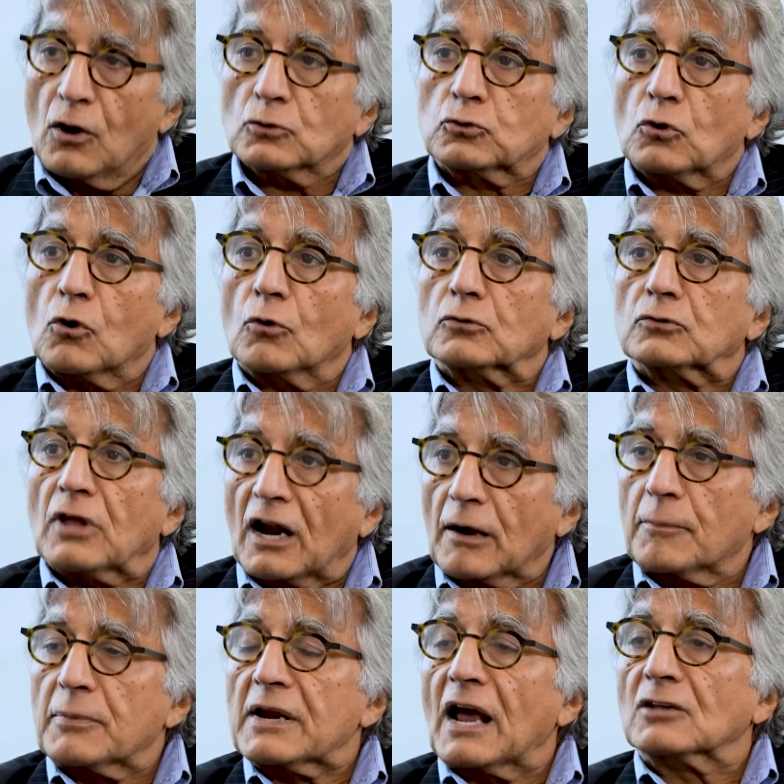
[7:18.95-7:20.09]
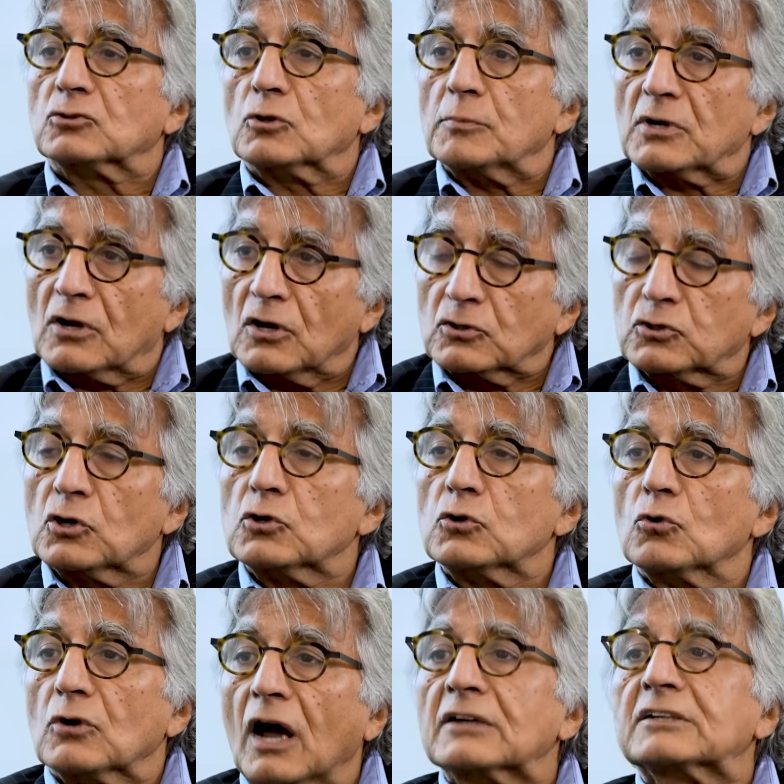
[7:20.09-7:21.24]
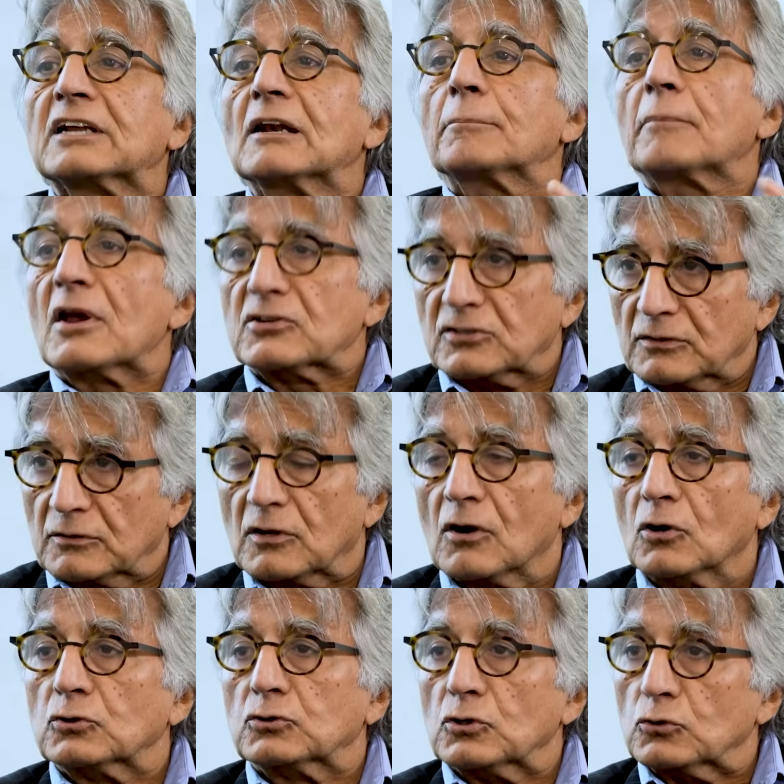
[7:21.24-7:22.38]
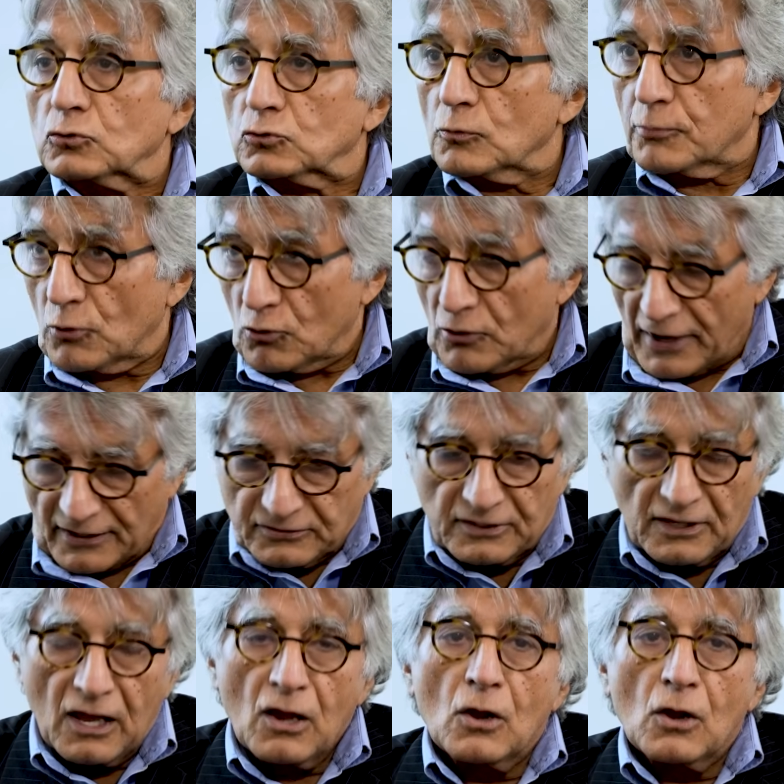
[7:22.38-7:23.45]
So therapy has to be continued until patient continue to progress.